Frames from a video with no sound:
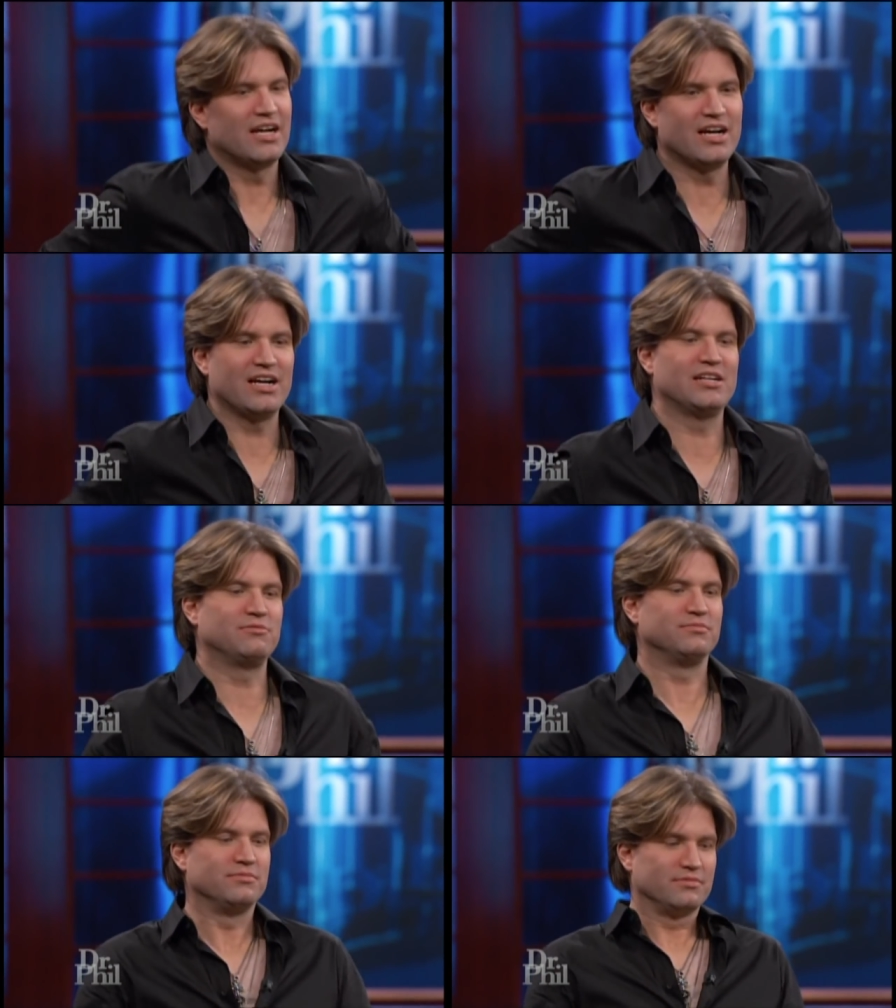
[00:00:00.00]
ha!
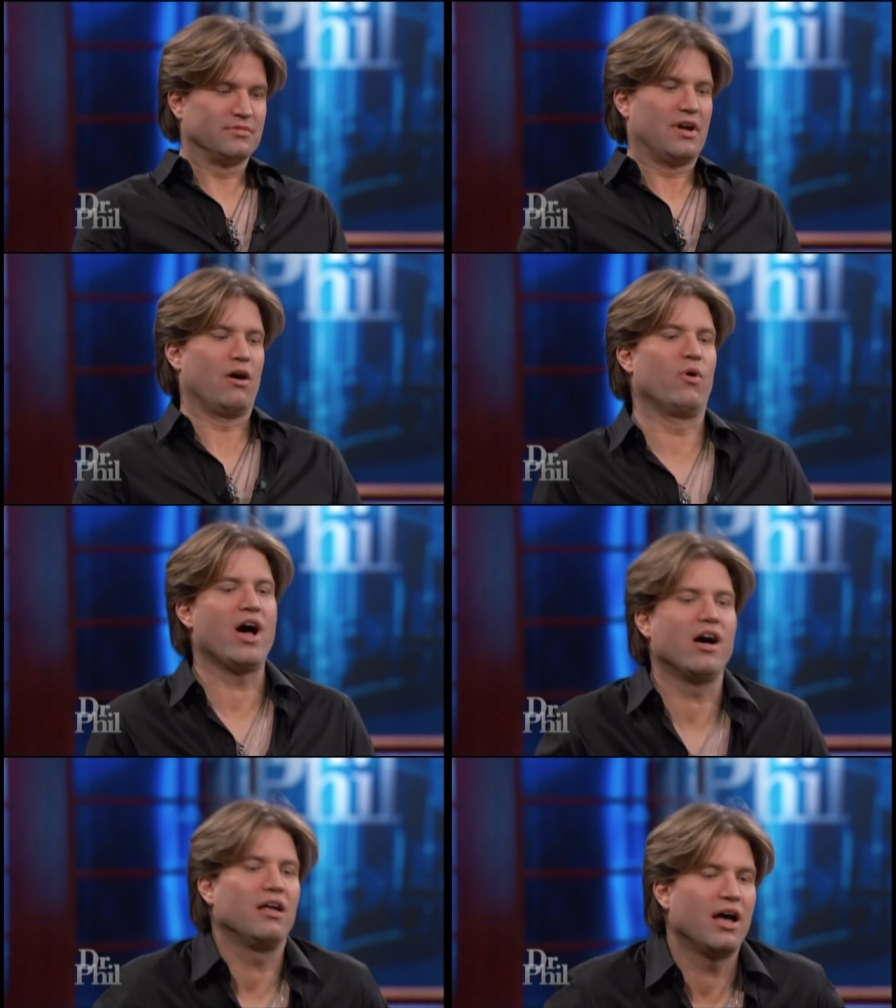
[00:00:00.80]
Um,
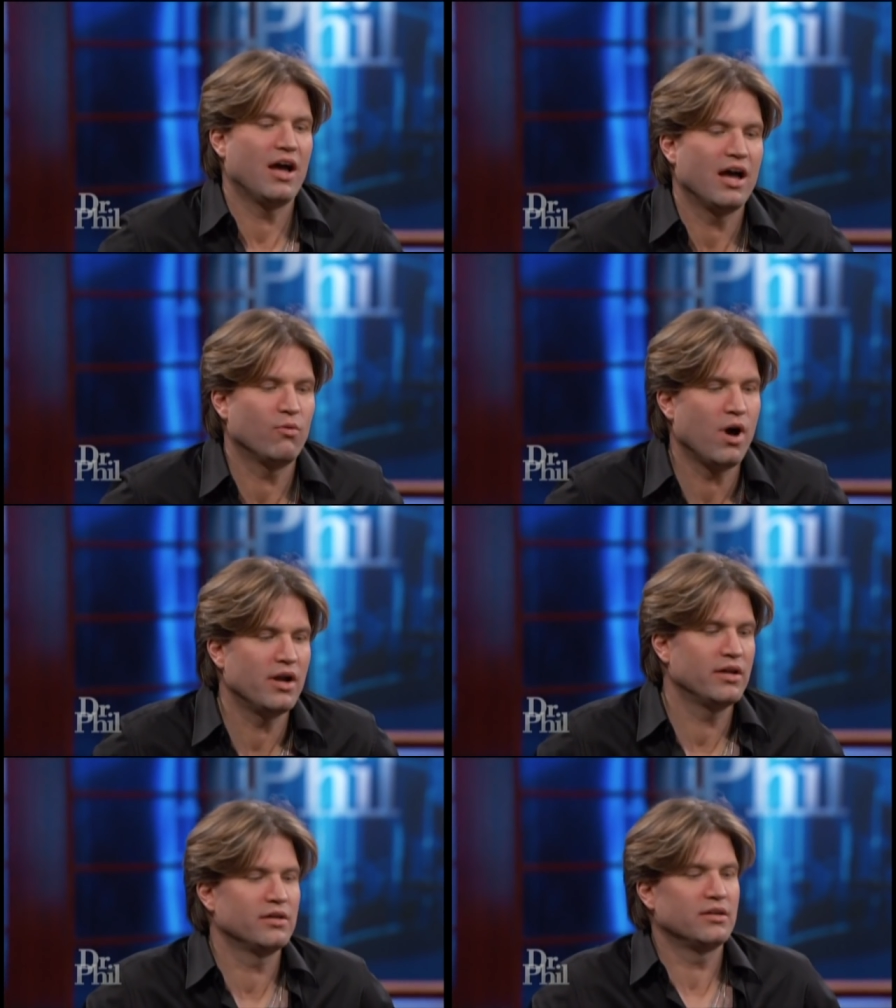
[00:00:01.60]
well, I, I
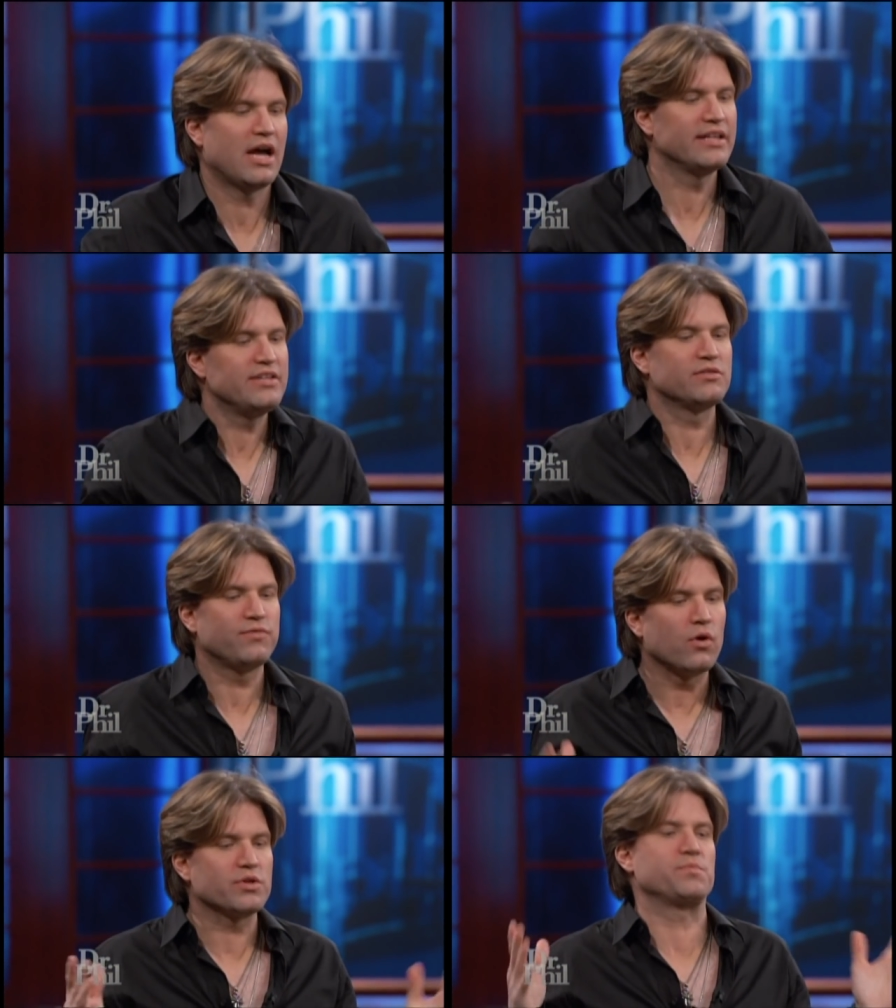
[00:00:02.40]
want to, I need to
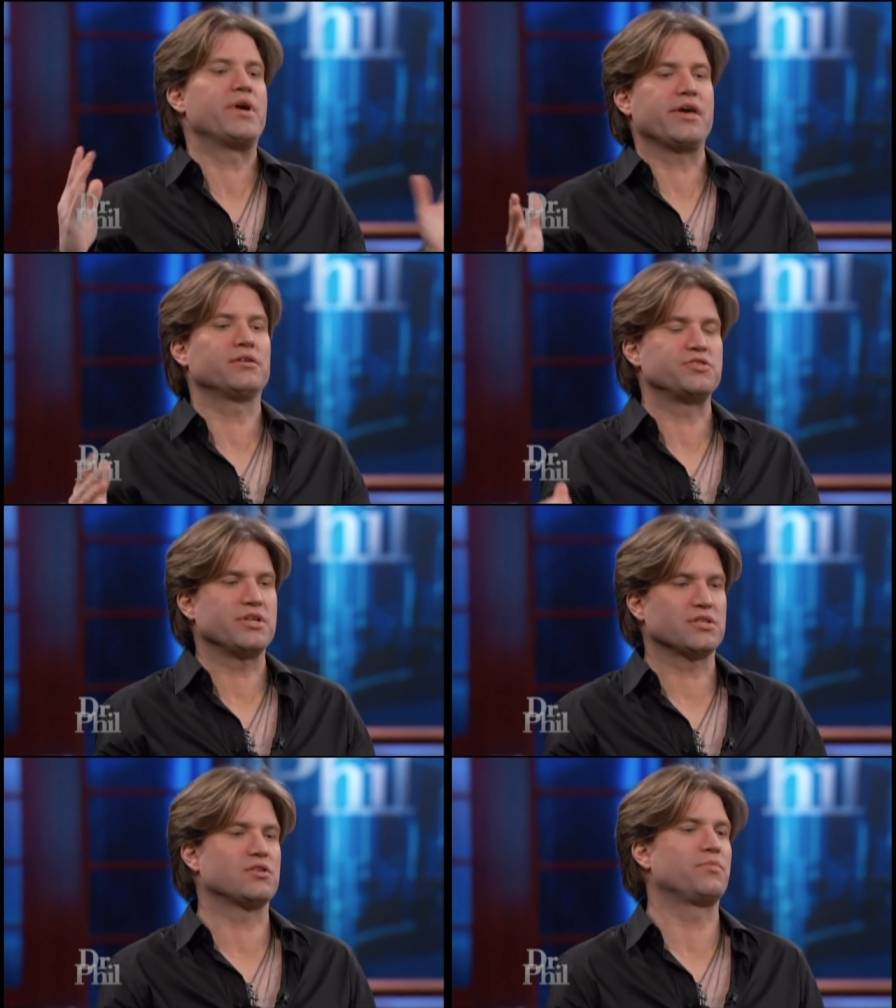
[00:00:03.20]
focus my
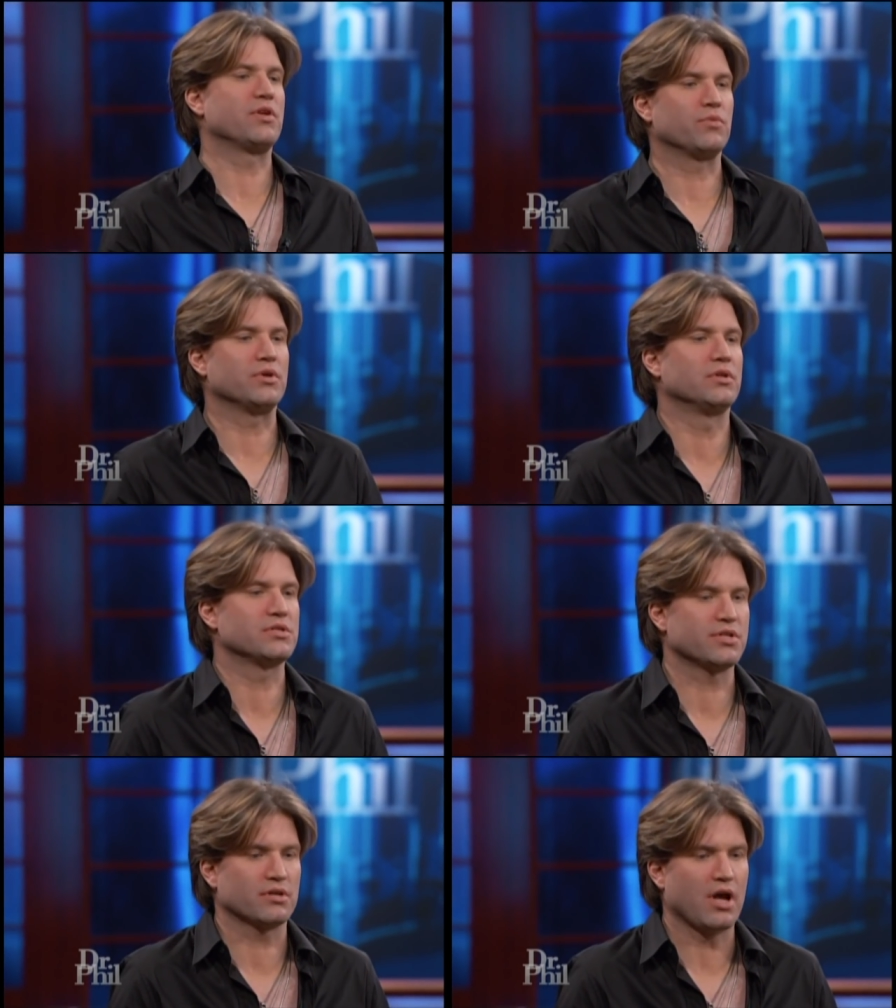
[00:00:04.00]
energy on something. You want to
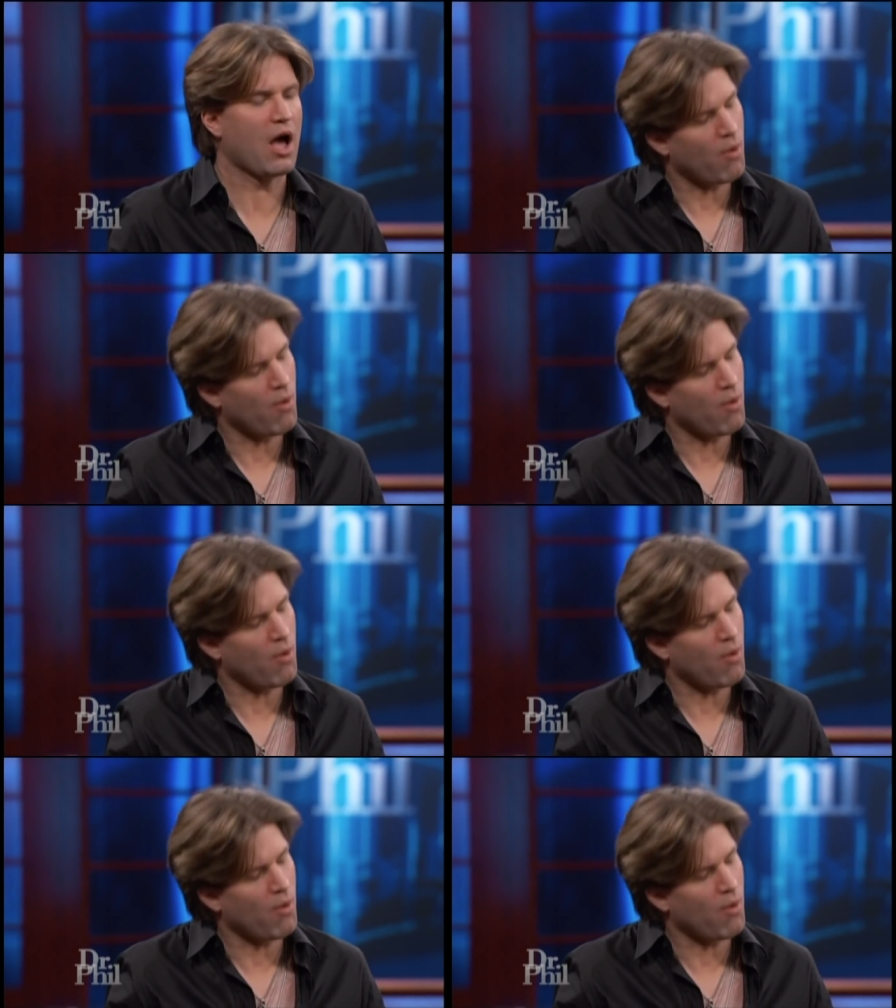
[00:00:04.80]
be a helicopter